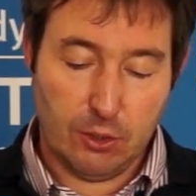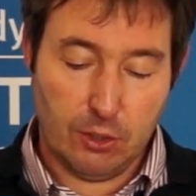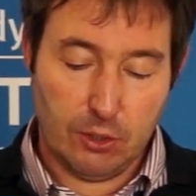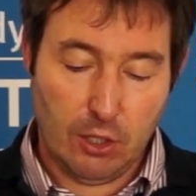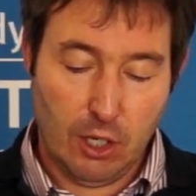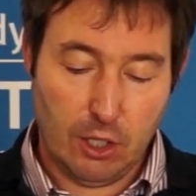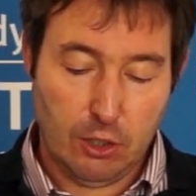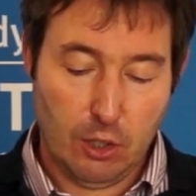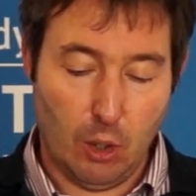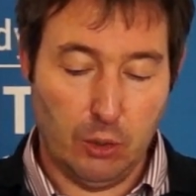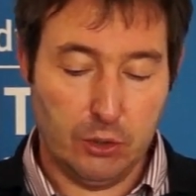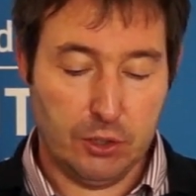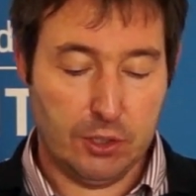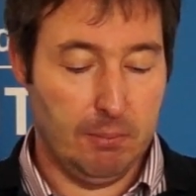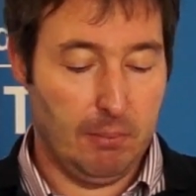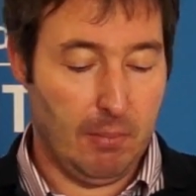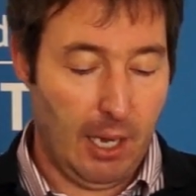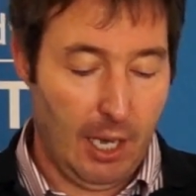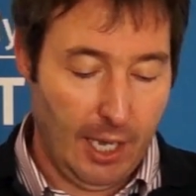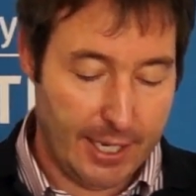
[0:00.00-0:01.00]
could not
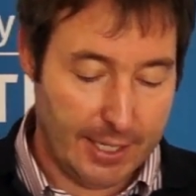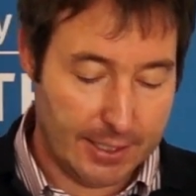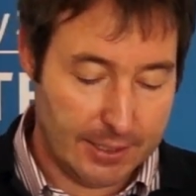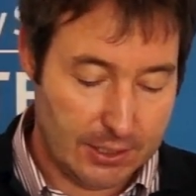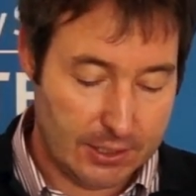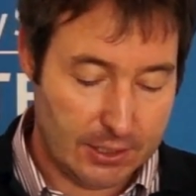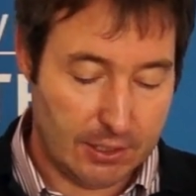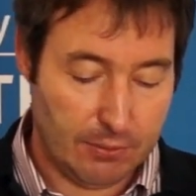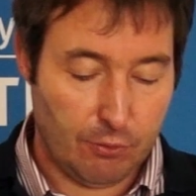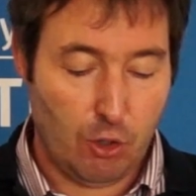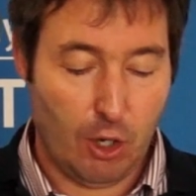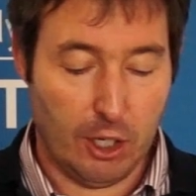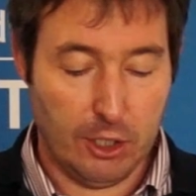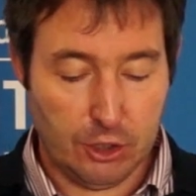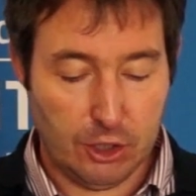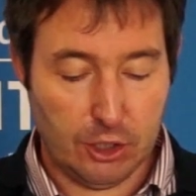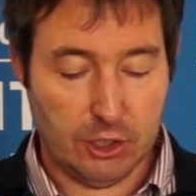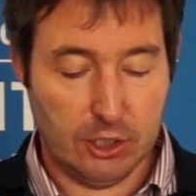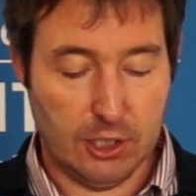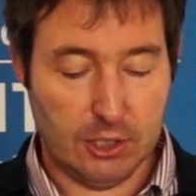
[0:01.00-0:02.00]
host minds if
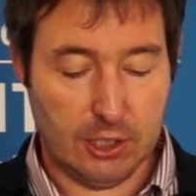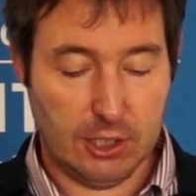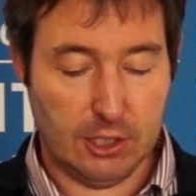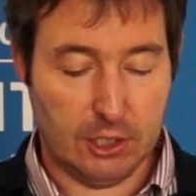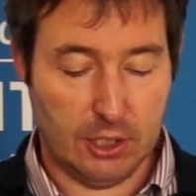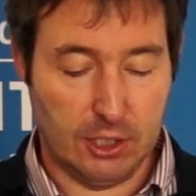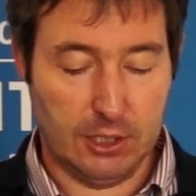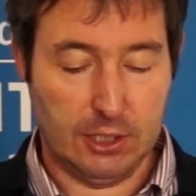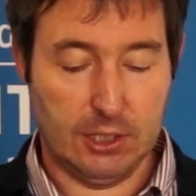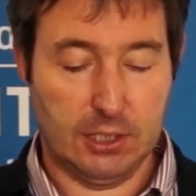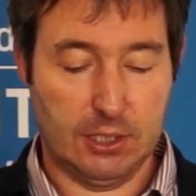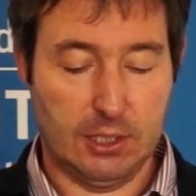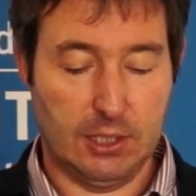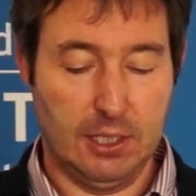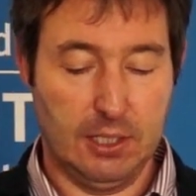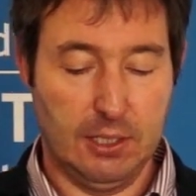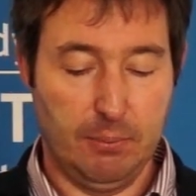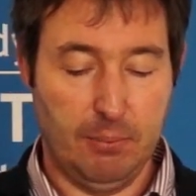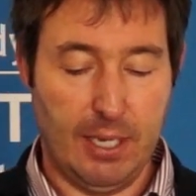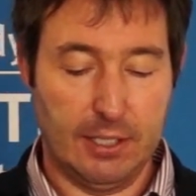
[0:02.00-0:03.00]
consciousness exists
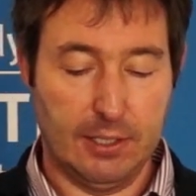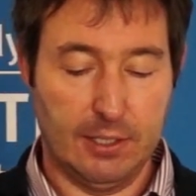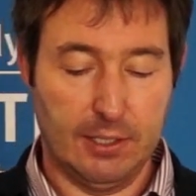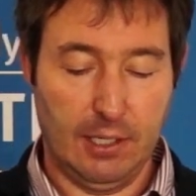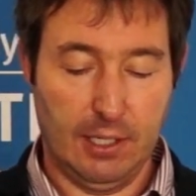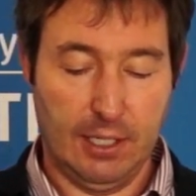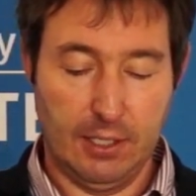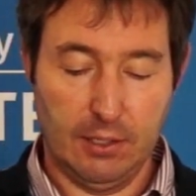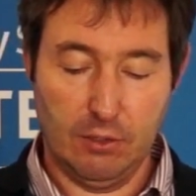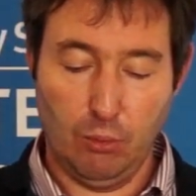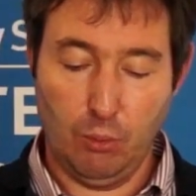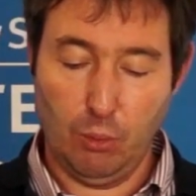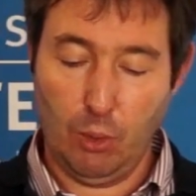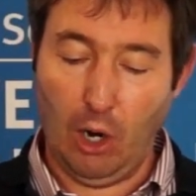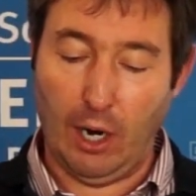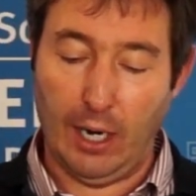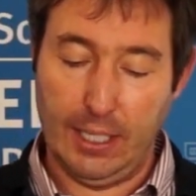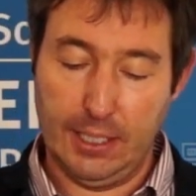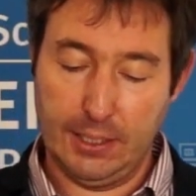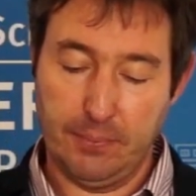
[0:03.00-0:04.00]
independently in the
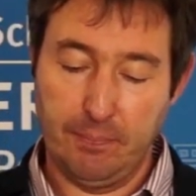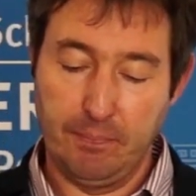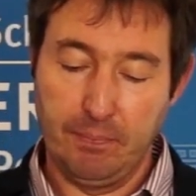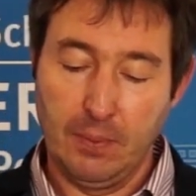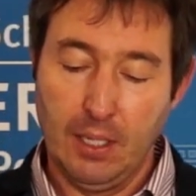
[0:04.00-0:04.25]
world?